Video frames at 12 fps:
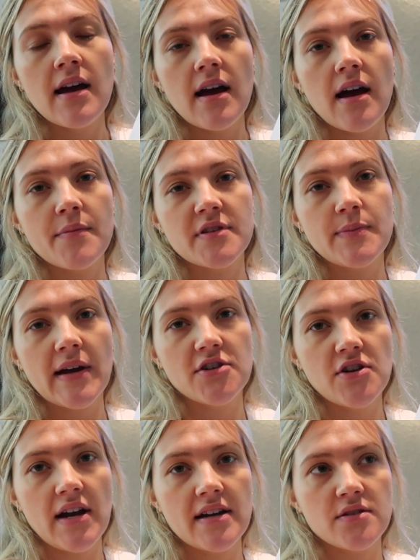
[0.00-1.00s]
Um,
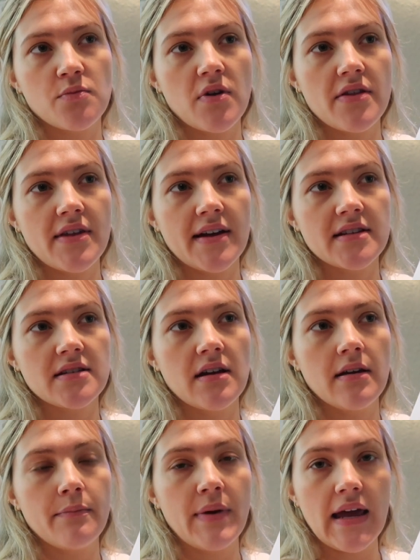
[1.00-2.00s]
Spectra has one that's
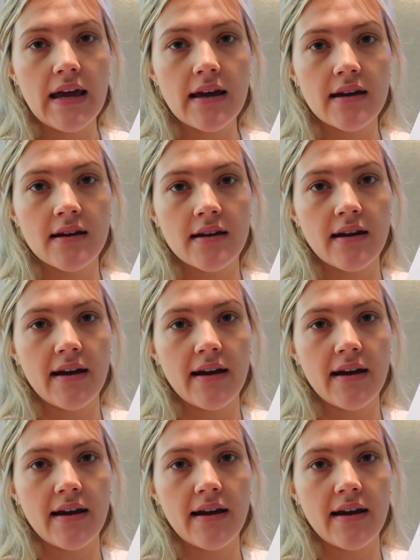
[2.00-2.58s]
pink